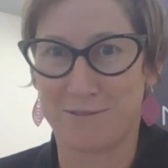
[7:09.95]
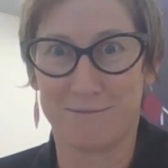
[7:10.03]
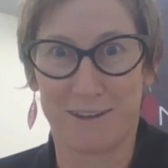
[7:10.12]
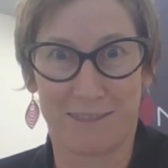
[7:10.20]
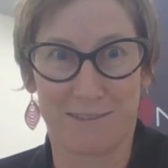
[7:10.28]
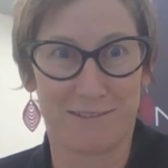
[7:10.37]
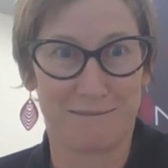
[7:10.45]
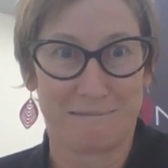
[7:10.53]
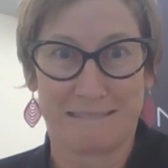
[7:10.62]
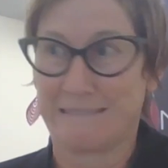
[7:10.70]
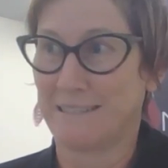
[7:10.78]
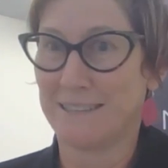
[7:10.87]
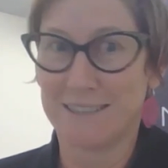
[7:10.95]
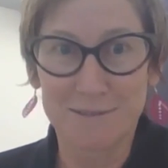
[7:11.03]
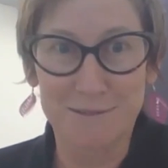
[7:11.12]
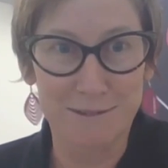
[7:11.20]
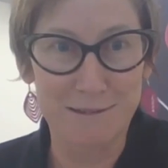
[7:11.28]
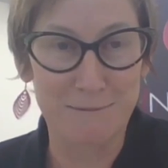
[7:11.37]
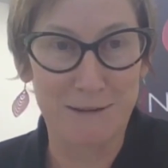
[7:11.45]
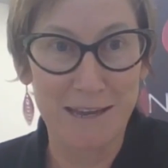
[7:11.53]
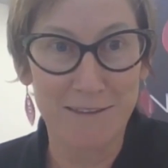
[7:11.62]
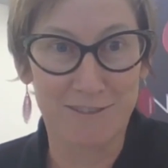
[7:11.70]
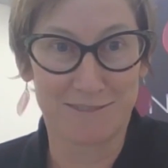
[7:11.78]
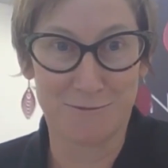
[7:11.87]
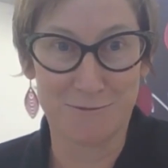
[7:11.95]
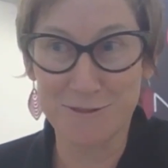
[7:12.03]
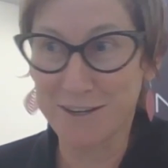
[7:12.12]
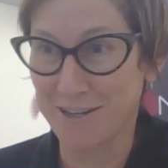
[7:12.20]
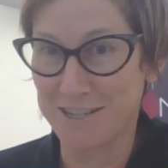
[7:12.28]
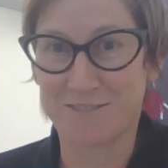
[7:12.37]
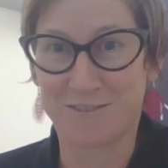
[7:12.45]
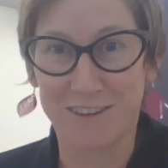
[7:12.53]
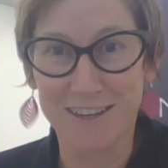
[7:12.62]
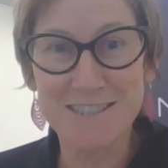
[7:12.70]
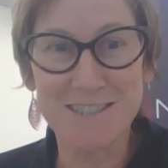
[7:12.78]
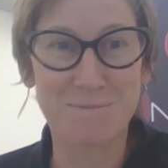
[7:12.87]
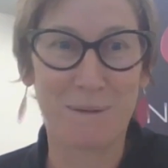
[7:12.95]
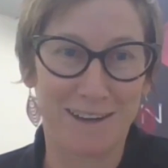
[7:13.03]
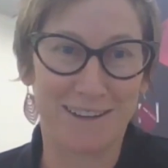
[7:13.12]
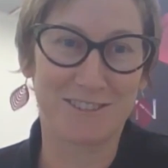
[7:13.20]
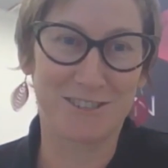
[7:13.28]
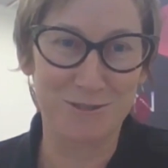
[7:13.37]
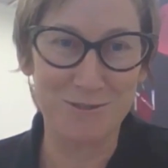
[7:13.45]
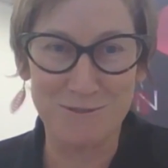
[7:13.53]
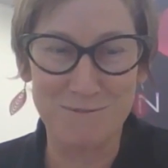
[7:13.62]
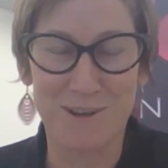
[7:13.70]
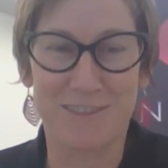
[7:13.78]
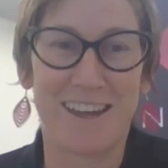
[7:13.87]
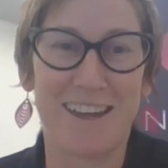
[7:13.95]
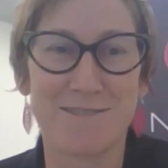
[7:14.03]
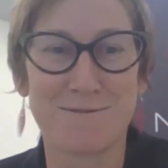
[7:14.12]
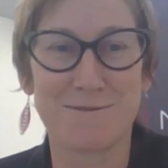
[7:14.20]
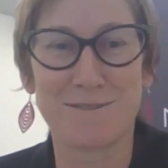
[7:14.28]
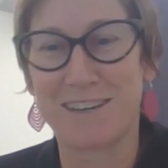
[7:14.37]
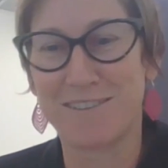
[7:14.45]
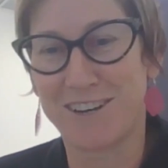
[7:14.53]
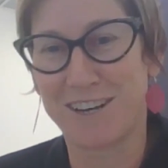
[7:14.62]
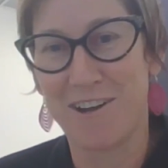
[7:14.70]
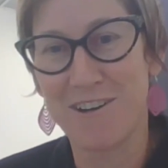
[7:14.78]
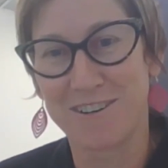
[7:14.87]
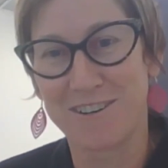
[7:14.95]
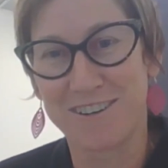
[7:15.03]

And we thought, we haven't organised for this, but sure, what the hell, we'll give it a go.